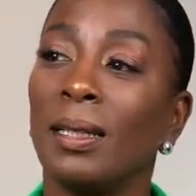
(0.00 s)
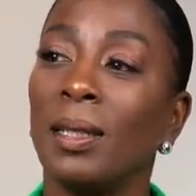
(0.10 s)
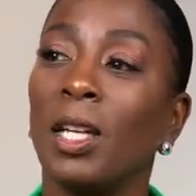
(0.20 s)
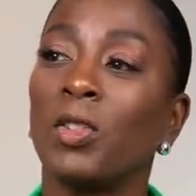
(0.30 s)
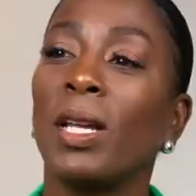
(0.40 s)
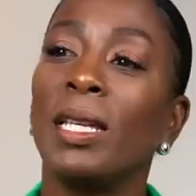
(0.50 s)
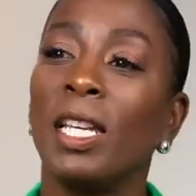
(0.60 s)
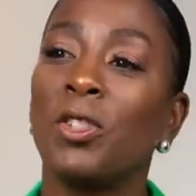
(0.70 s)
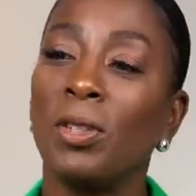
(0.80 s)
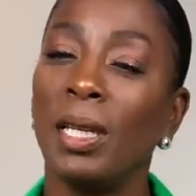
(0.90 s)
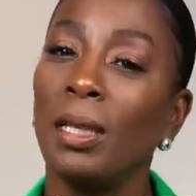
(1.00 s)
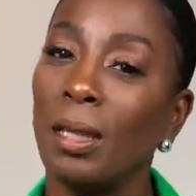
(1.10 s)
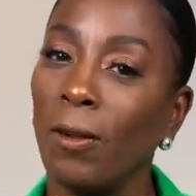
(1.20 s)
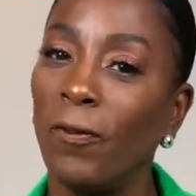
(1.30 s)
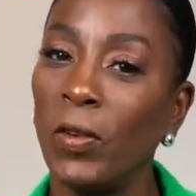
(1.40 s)
they're trying to get you to eat
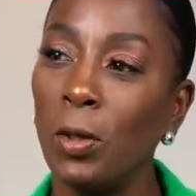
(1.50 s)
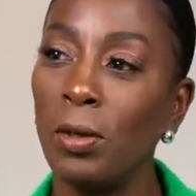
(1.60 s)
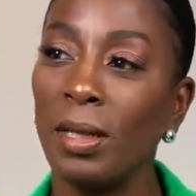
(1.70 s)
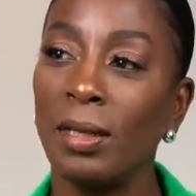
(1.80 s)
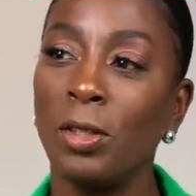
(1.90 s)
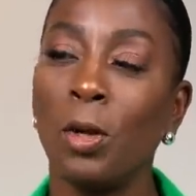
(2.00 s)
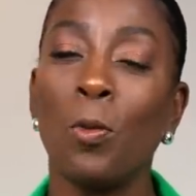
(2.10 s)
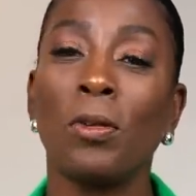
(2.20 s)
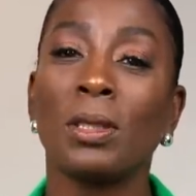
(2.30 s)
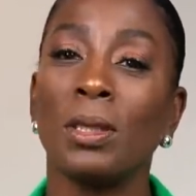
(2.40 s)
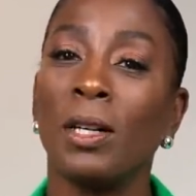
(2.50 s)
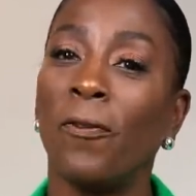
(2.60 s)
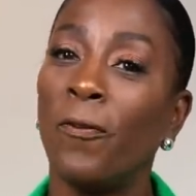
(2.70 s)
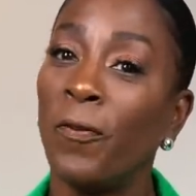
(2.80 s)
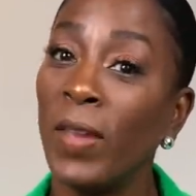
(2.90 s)
their food and you don't want to
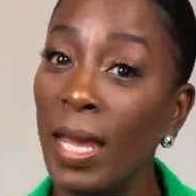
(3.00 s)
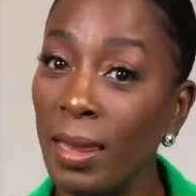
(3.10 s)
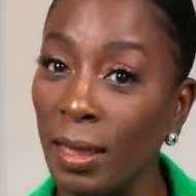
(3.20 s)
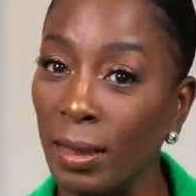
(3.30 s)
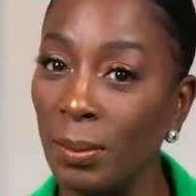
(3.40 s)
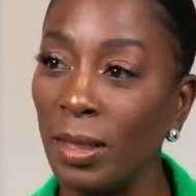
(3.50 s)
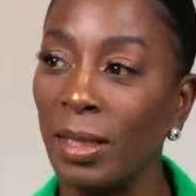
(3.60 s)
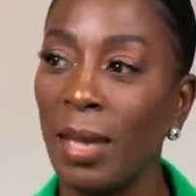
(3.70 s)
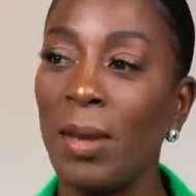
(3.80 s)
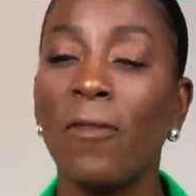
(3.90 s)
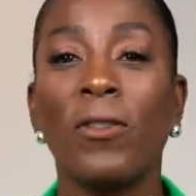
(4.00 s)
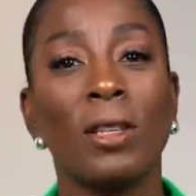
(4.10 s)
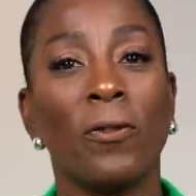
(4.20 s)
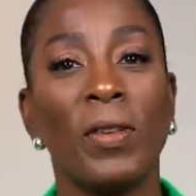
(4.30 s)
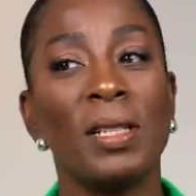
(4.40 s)
offend them, and they may feel
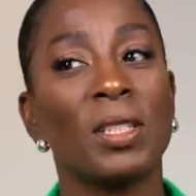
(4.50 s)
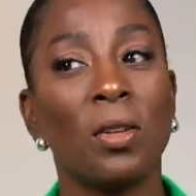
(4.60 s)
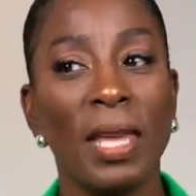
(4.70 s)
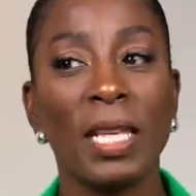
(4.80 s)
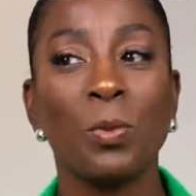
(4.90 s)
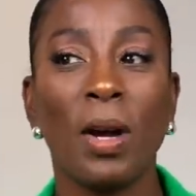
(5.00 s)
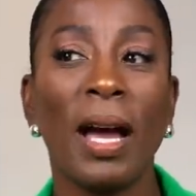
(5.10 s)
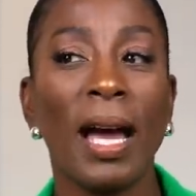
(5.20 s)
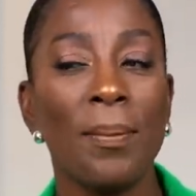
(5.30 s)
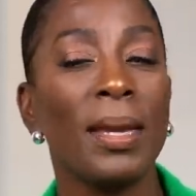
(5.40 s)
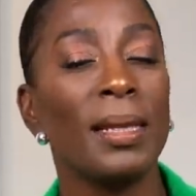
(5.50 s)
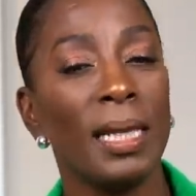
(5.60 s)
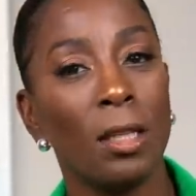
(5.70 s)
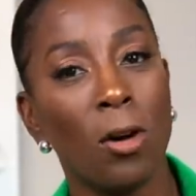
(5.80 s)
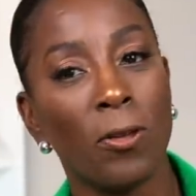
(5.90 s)
offended. So that's why I may
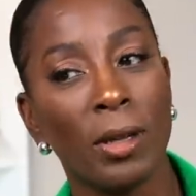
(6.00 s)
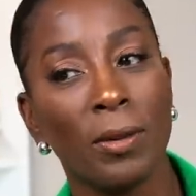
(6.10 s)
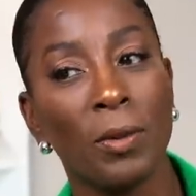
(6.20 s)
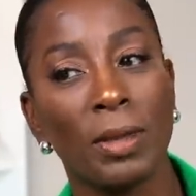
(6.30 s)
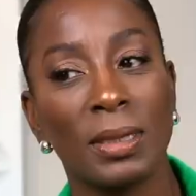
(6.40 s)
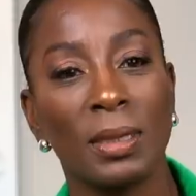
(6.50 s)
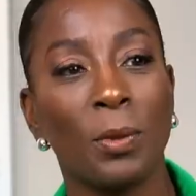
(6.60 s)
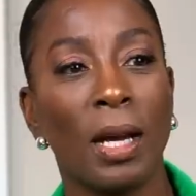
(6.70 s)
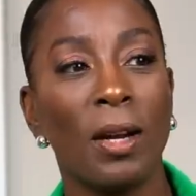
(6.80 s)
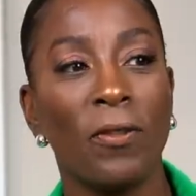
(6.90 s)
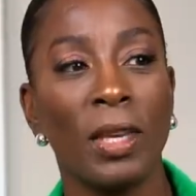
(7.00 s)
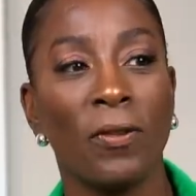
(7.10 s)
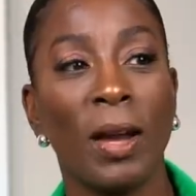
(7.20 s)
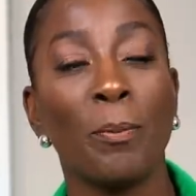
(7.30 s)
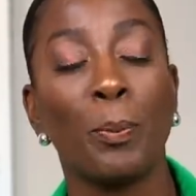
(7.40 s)
lean over every once in a while if
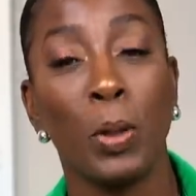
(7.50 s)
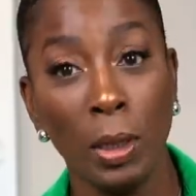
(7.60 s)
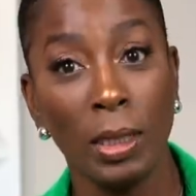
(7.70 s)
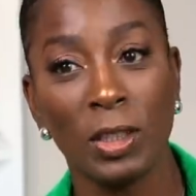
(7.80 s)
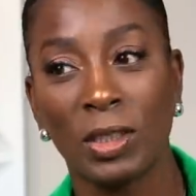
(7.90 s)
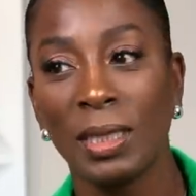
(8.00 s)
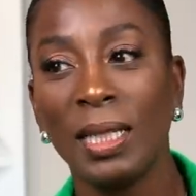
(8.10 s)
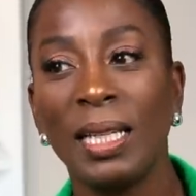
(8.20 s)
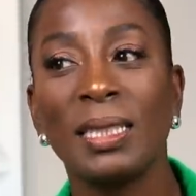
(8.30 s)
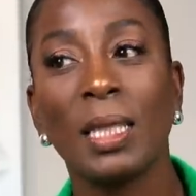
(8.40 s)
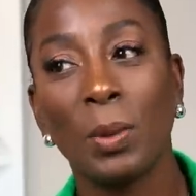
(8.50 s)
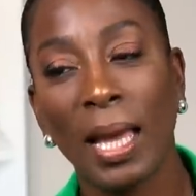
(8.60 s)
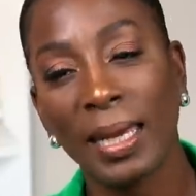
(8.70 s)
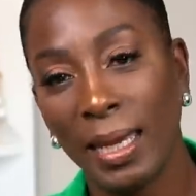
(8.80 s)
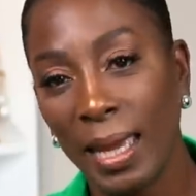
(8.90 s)
I'm pushed and say, well, I
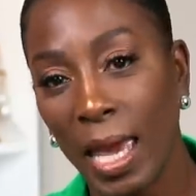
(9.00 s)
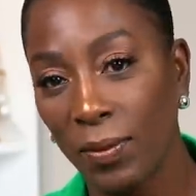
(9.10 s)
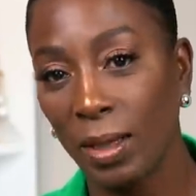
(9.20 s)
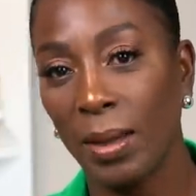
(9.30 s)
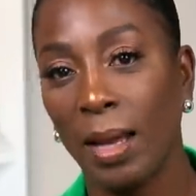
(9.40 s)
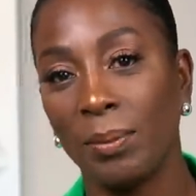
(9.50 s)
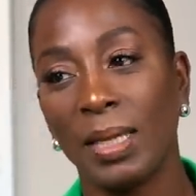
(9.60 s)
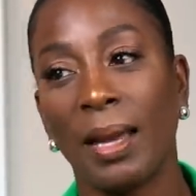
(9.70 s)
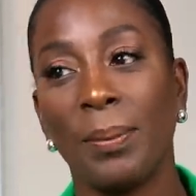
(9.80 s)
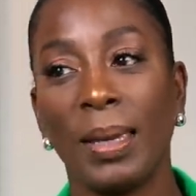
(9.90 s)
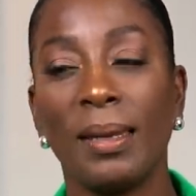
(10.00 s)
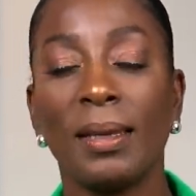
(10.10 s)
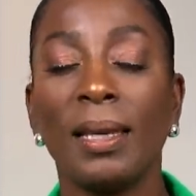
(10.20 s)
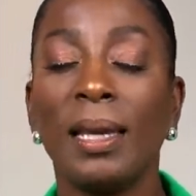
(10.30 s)
can't have it, I'm diabetic.